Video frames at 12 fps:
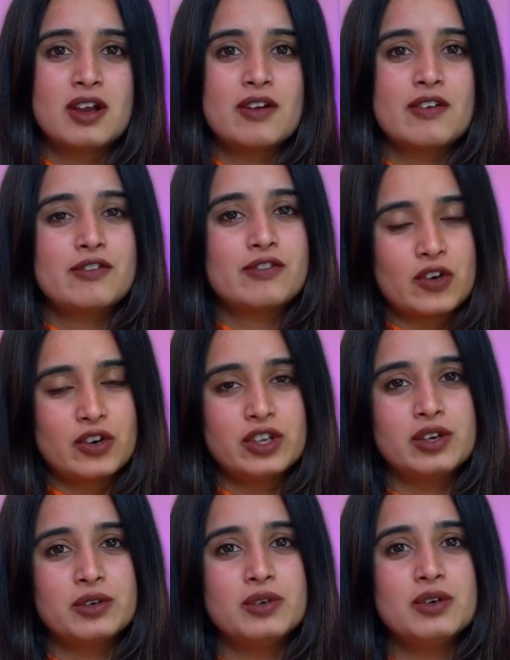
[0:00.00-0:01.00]
for
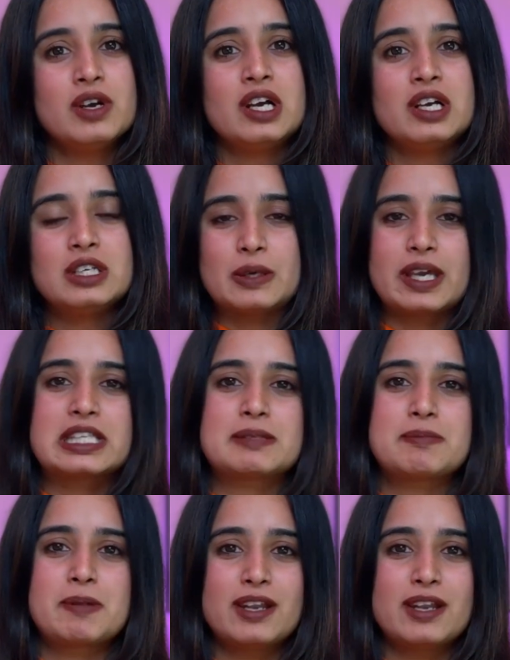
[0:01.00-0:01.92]
you to explain